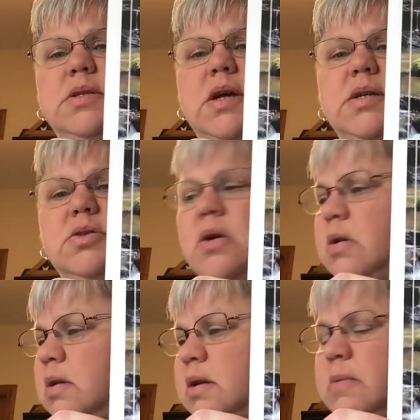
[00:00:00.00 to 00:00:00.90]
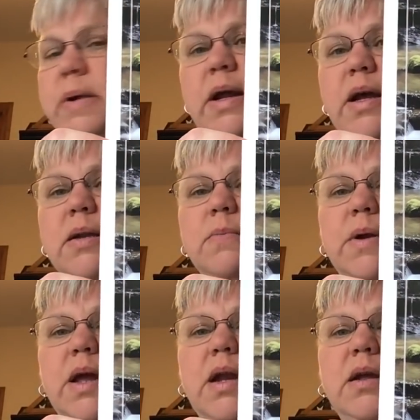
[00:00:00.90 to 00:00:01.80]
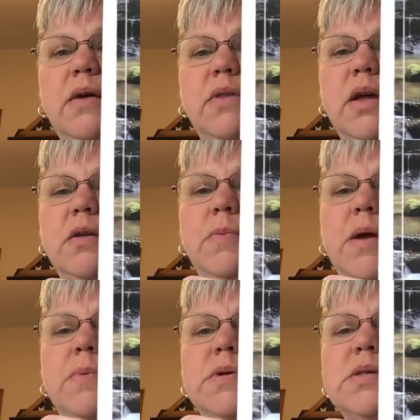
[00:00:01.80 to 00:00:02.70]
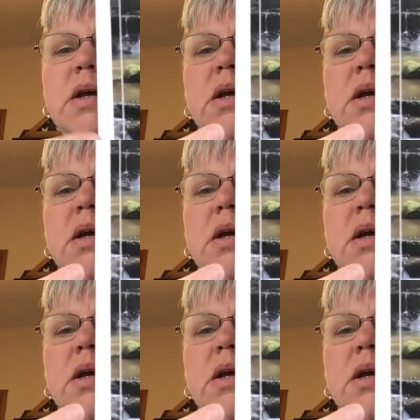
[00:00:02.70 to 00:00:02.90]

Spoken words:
I struggle a little bit. I didn't bring any of the other papers